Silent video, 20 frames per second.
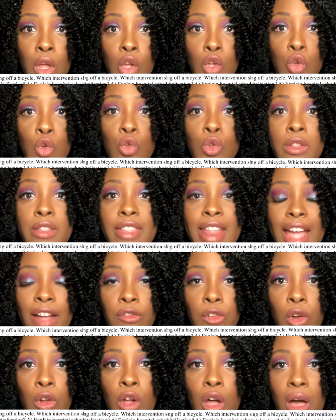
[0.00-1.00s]
You
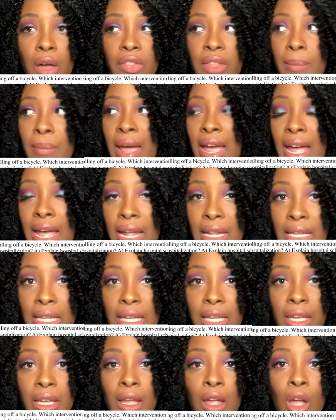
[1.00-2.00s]
never call them
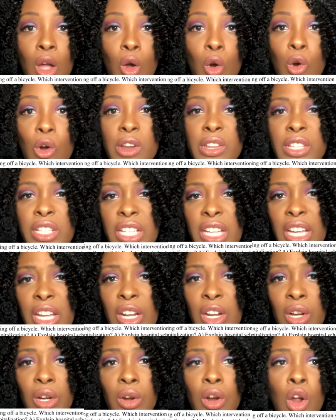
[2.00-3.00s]
honey or
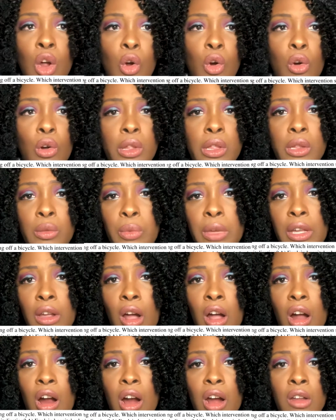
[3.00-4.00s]
dear or
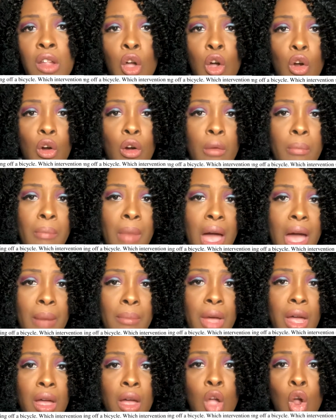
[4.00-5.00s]
sweetheart or
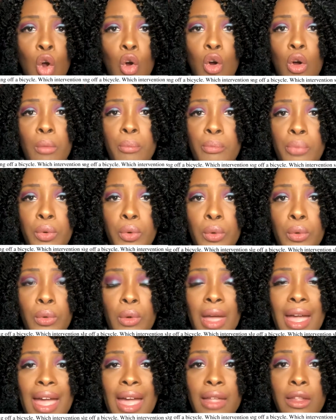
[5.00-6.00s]
mama or
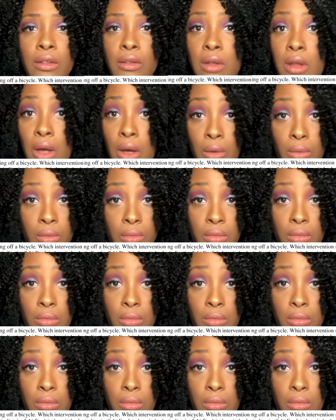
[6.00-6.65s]
boo. No.